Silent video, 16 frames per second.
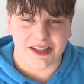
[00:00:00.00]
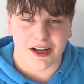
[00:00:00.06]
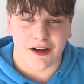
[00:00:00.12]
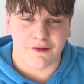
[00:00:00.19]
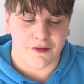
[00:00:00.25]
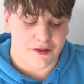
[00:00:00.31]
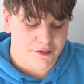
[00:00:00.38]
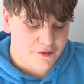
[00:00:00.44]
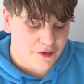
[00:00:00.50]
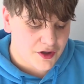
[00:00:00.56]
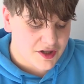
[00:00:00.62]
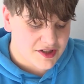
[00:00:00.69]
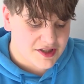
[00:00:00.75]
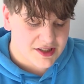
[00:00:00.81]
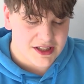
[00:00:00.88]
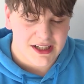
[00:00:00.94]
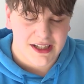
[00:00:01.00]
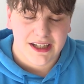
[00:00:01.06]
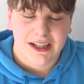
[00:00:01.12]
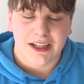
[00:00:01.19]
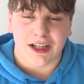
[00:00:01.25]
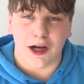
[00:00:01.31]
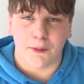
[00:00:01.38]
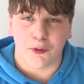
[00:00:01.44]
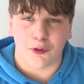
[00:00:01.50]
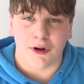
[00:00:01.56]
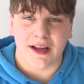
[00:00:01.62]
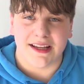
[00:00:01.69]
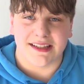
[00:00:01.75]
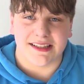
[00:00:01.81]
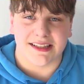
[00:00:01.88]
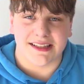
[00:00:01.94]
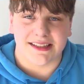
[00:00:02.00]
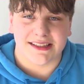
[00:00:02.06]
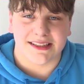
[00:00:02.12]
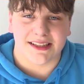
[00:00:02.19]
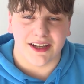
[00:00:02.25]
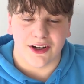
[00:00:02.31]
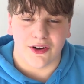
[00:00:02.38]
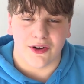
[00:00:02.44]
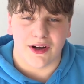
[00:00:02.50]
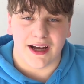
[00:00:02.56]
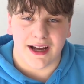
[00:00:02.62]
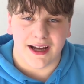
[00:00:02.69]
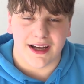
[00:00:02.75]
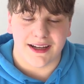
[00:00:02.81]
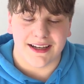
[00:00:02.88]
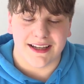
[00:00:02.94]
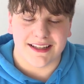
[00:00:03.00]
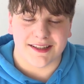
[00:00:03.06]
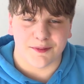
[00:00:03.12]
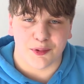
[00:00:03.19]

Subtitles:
on for the first couple races, so I need some